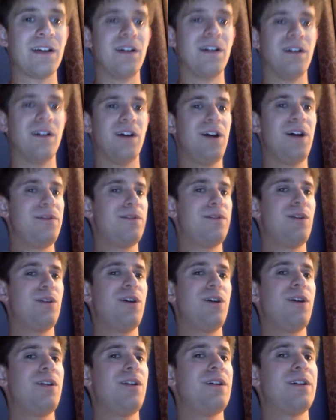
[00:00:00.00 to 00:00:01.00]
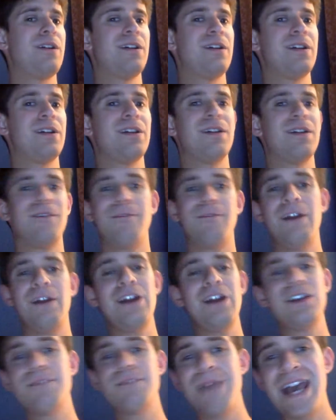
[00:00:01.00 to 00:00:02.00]
Overall,
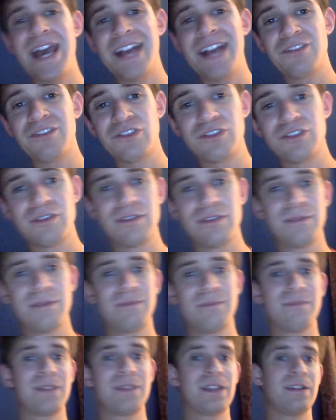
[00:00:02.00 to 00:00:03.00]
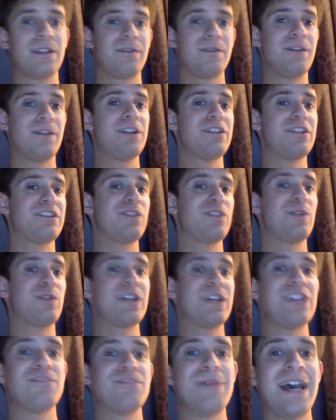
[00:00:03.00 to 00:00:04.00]
Very good match. Very good steel
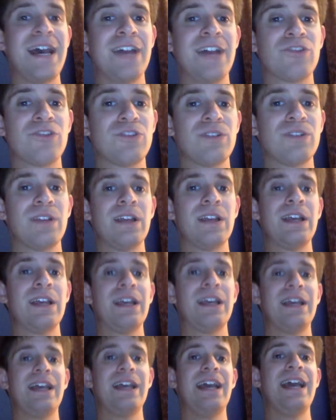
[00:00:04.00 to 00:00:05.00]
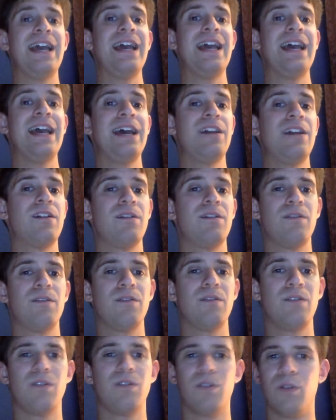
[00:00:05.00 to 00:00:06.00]
cage match. And
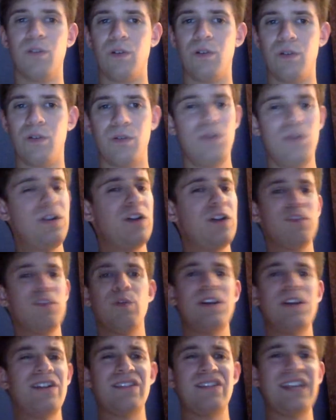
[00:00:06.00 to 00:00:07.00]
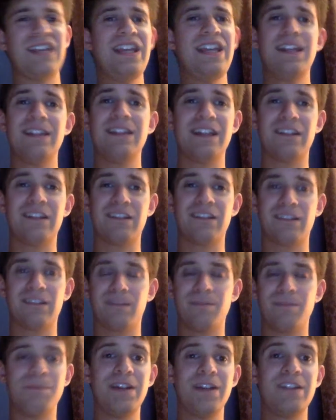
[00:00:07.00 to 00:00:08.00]
who knows where they're taking this
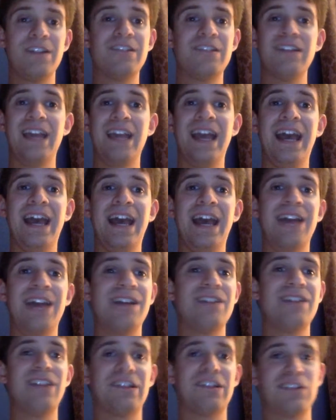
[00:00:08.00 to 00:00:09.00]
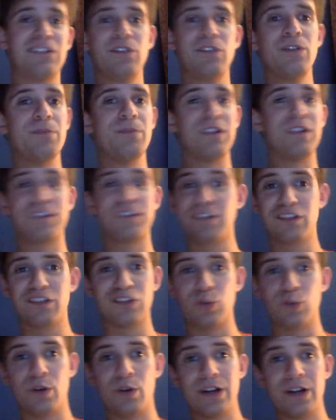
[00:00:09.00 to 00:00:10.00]
Miz and Dexter Lumis
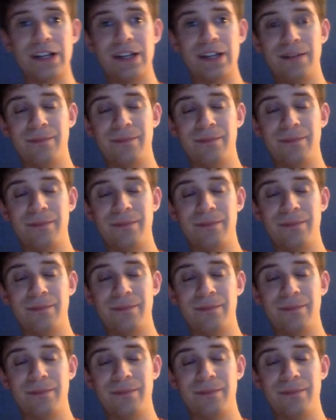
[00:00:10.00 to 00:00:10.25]
story.